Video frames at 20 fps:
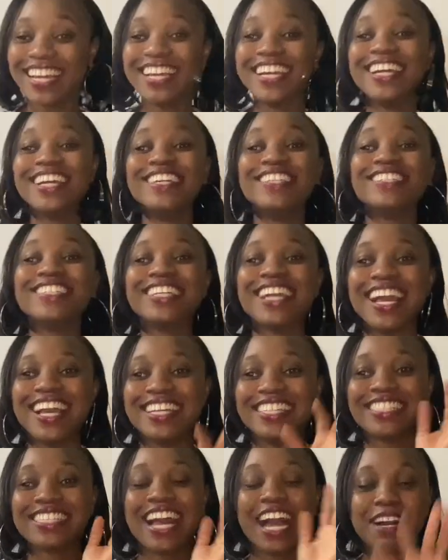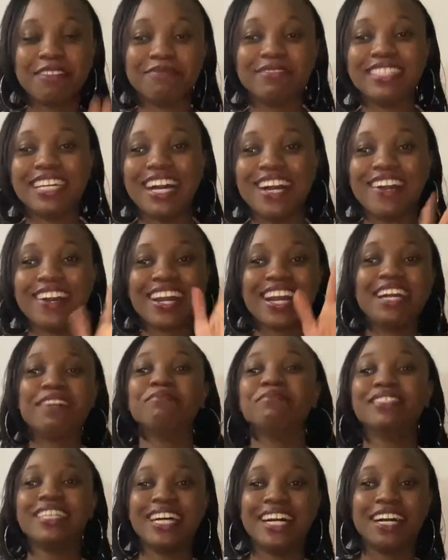The YouTube algorithm is
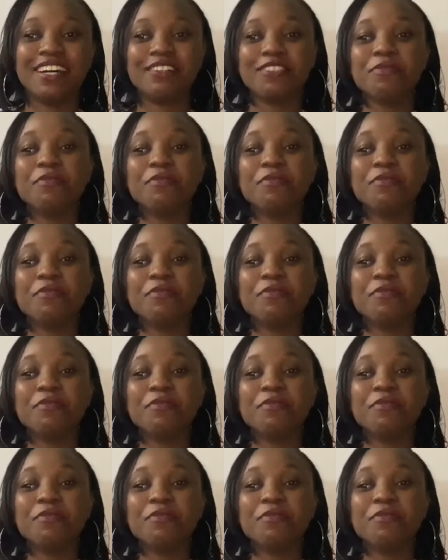such that